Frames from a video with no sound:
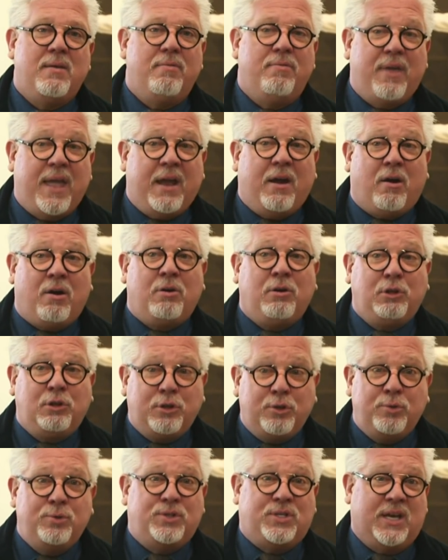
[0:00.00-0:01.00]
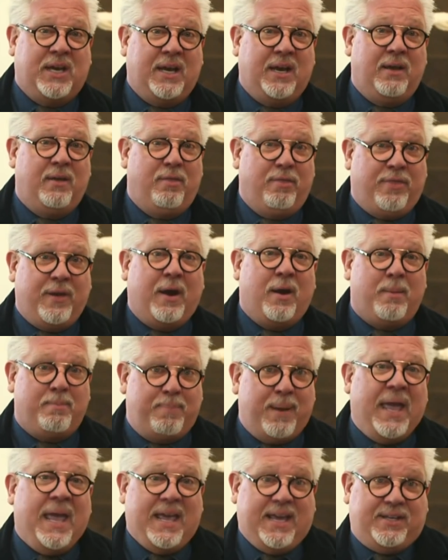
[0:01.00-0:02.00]
They are losing their
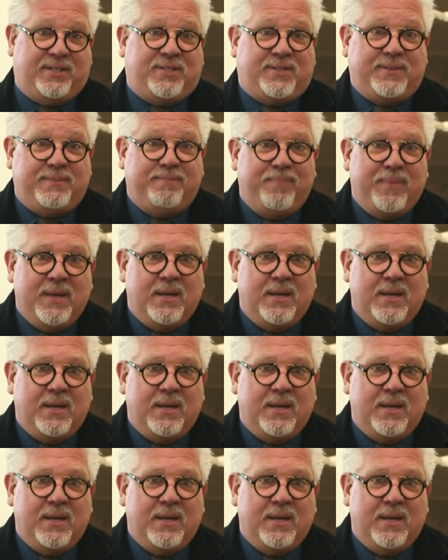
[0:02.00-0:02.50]
base.